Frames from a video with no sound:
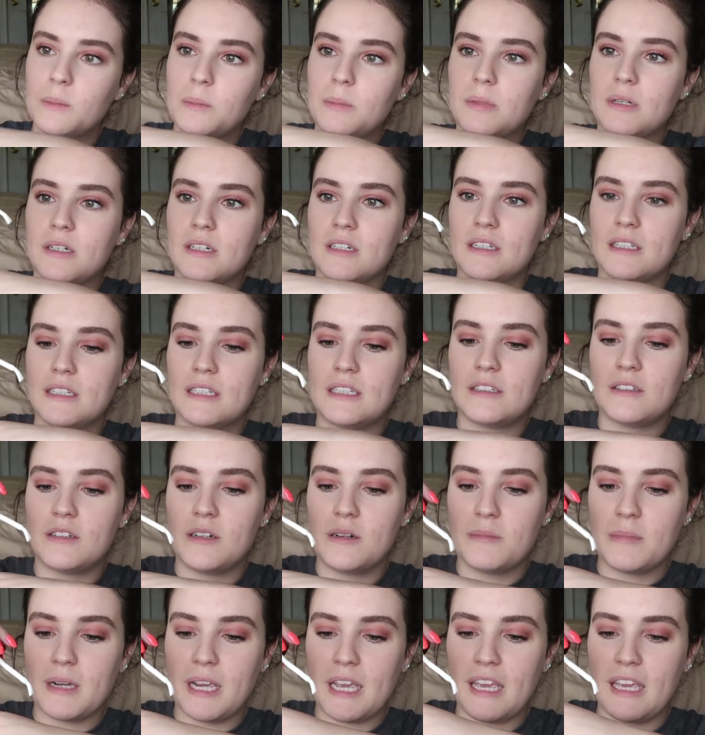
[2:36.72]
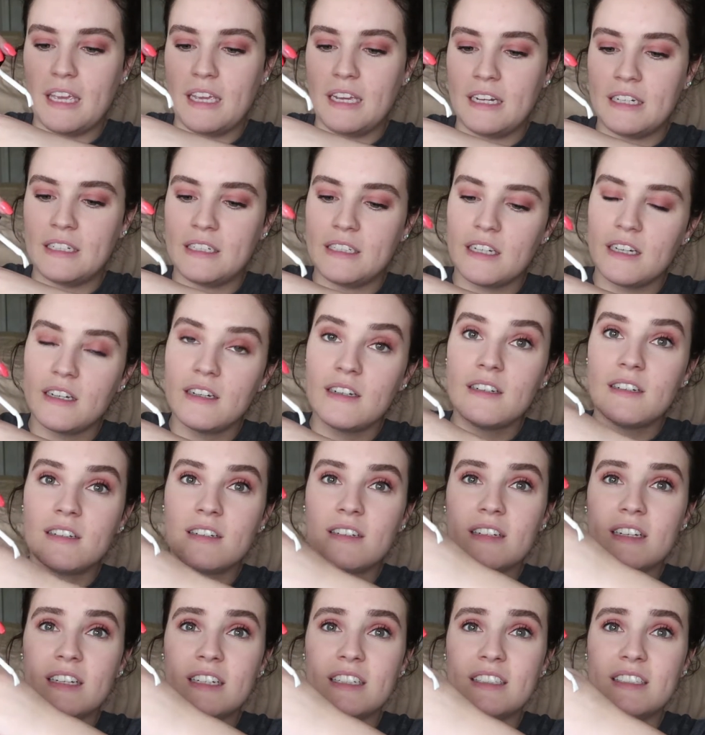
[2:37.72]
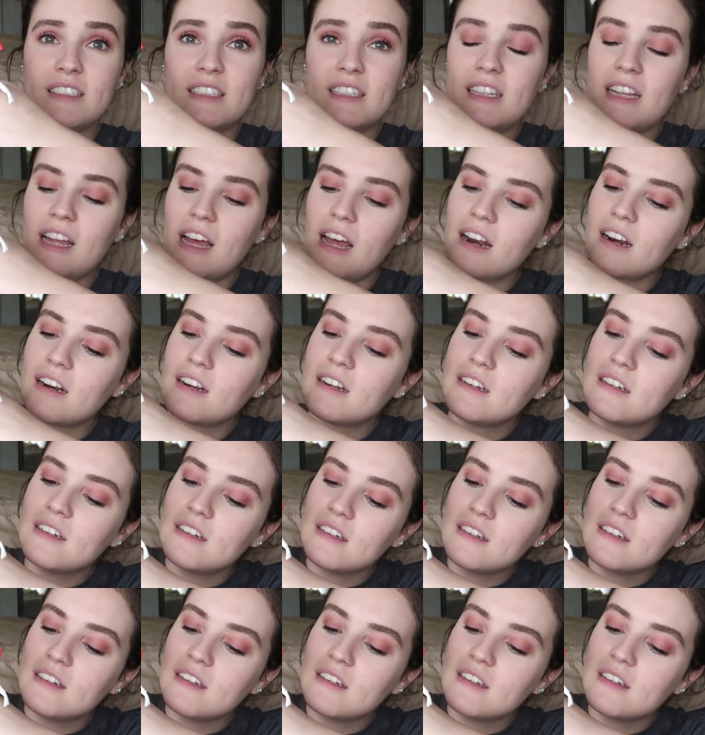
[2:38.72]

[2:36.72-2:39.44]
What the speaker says: put a little on my hand. Can you see that?